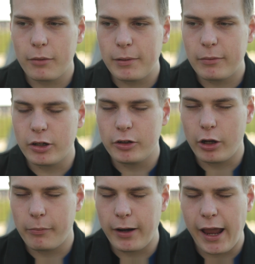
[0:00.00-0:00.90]
A lot of people don't
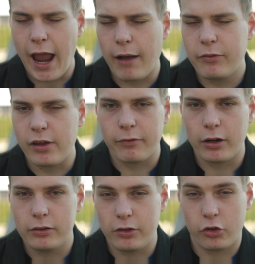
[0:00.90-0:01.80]
know, but I have
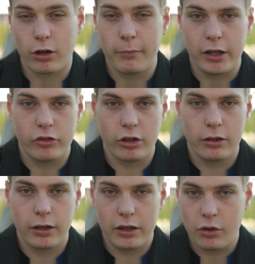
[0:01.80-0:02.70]
suffered
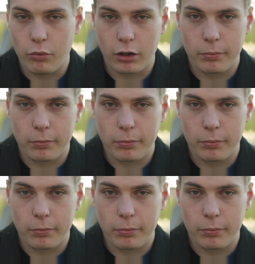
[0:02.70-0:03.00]
discrimination in the